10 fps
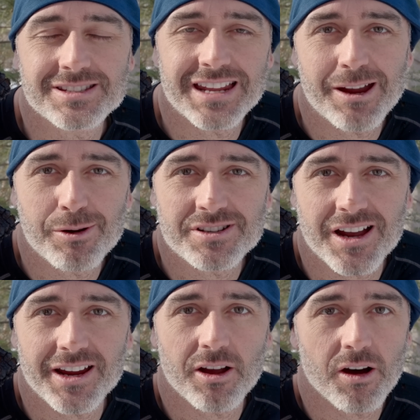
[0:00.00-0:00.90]
Today we're
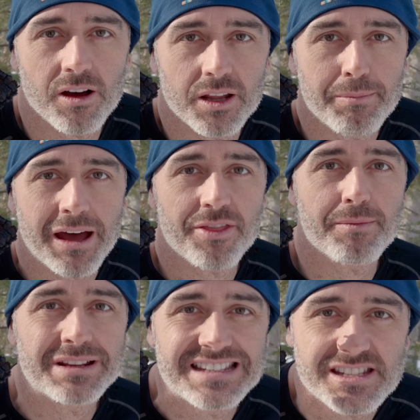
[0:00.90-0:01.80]
talking all about
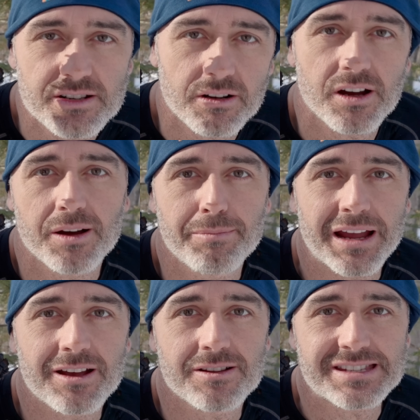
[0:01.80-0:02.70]
the medicinal
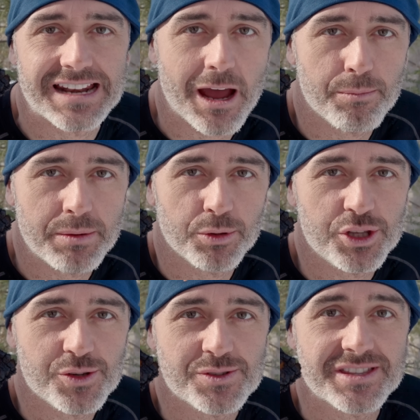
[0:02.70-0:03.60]
compounds and how people
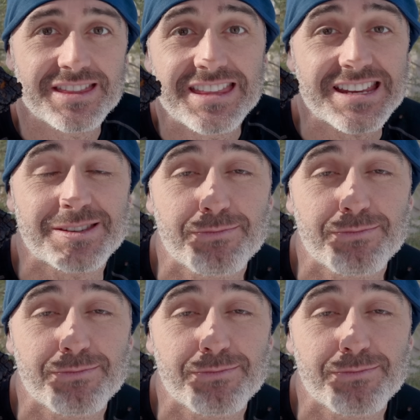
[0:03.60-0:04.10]
use this